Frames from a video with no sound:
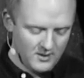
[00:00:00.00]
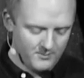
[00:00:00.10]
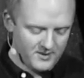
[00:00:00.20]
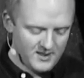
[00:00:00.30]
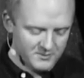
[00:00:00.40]

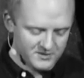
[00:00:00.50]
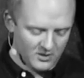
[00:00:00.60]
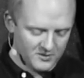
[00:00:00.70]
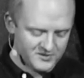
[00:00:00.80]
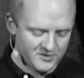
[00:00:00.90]
but he was
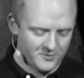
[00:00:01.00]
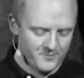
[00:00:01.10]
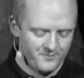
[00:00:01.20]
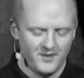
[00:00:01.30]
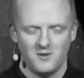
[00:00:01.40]

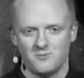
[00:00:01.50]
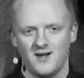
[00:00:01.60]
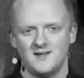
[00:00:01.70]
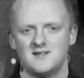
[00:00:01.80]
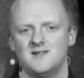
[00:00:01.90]
also, and
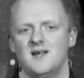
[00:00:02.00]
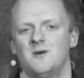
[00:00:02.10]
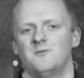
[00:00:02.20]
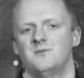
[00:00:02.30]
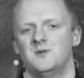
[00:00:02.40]
write this
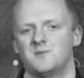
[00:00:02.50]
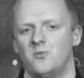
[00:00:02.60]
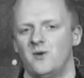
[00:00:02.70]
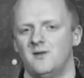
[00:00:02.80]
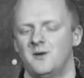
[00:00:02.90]
down as
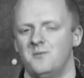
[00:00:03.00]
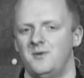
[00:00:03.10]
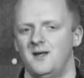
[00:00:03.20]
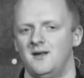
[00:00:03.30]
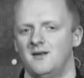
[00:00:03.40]
point letter
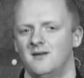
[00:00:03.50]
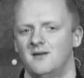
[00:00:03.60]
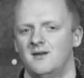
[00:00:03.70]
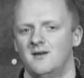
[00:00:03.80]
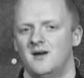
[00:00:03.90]
B,
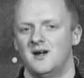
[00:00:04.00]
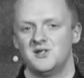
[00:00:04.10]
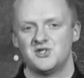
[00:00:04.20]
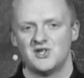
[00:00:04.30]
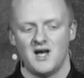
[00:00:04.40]

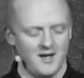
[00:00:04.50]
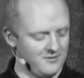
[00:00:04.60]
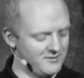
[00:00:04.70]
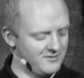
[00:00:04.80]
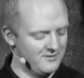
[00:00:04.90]
a
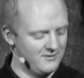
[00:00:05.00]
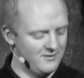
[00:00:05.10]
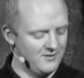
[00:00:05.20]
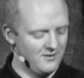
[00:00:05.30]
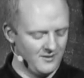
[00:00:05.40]
child
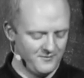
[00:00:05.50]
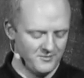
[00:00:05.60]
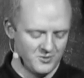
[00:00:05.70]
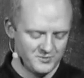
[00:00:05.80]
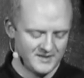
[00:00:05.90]
of
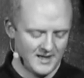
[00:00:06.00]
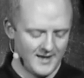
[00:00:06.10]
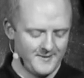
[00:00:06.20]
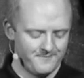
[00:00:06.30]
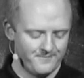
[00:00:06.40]
the Most
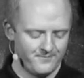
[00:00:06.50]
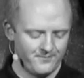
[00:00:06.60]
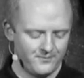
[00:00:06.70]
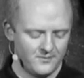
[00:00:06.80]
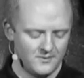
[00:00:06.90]
High.
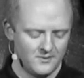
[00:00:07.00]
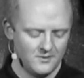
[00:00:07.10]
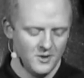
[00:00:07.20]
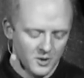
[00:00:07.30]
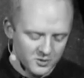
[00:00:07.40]

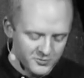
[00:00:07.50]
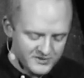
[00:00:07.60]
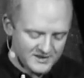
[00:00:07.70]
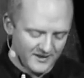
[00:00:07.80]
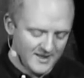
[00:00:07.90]

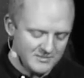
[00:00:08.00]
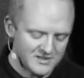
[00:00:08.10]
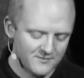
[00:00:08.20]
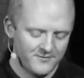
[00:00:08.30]
Luke's claims to